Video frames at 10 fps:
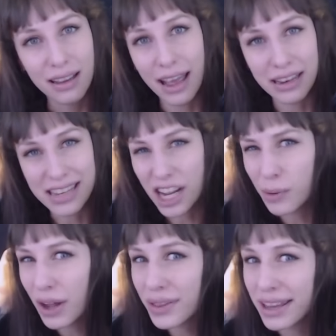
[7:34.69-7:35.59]
and you take
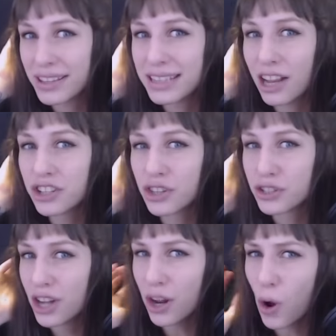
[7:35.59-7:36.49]
away all that nostalgia,
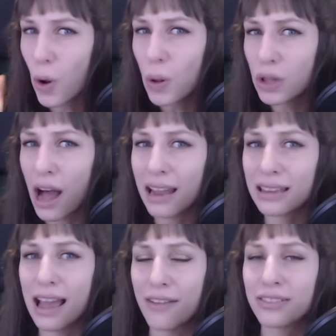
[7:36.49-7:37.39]
there's not a whole lot
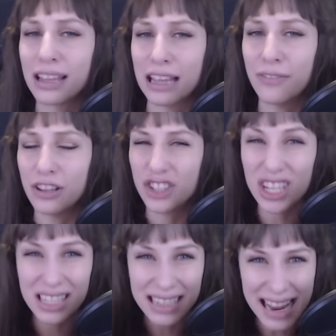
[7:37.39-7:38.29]
left. Like, if it
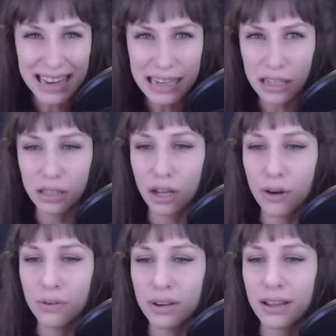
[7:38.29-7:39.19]
just standing
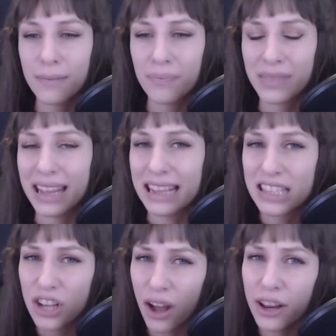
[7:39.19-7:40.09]
alone, it's
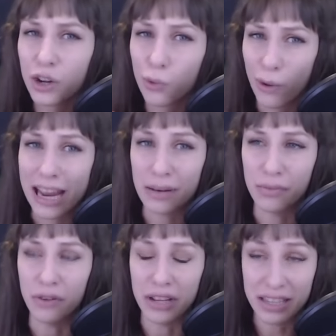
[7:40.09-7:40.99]
not a great
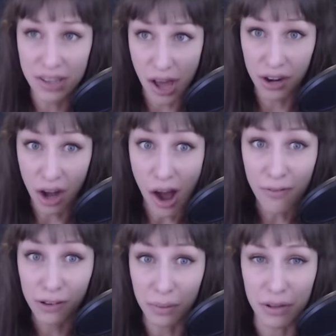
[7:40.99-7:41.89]
movie. It's not an
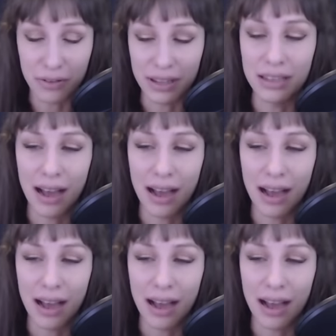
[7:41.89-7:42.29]
awful movie.